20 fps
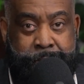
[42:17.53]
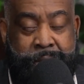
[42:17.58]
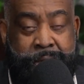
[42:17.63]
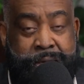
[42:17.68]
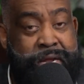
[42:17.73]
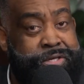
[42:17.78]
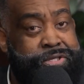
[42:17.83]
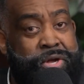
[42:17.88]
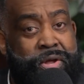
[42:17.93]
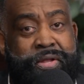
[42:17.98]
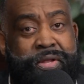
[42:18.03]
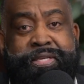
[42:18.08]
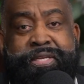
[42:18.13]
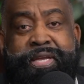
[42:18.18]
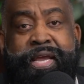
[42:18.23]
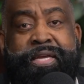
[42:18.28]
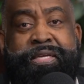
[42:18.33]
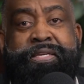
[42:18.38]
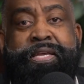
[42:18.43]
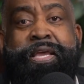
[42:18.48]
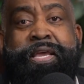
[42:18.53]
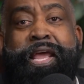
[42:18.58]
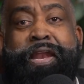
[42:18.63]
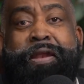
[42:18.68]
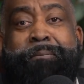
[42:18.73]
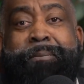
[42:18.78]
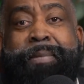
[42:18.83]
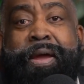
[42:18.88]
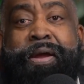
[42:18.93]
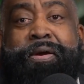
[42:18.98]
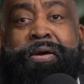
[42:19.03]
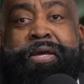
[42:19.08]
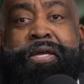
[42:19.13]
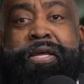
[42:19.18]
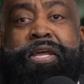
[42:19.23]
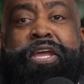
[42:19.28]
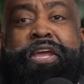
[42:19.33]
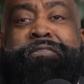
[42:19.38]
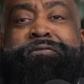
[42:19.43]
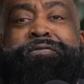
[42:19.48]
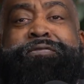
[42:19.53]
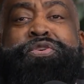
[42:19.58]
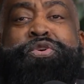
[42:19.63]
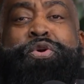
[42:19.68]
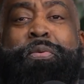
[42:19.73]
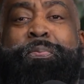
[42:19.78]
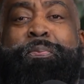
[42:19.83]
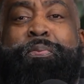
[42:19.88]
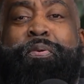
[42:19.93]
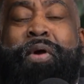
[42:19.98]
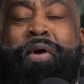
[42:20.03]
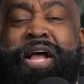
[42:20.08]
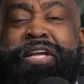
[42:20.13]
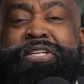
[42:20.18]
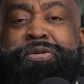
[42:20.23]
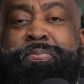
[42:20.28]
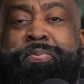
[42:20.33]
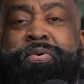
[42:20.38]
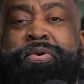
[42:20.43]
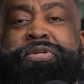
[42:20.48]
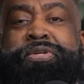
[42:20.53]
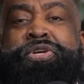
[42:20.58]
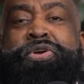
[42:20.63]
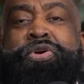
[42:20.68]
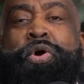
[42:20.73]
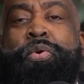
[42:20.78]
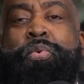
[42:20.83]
That's all it takes. In America, if you're prosperous,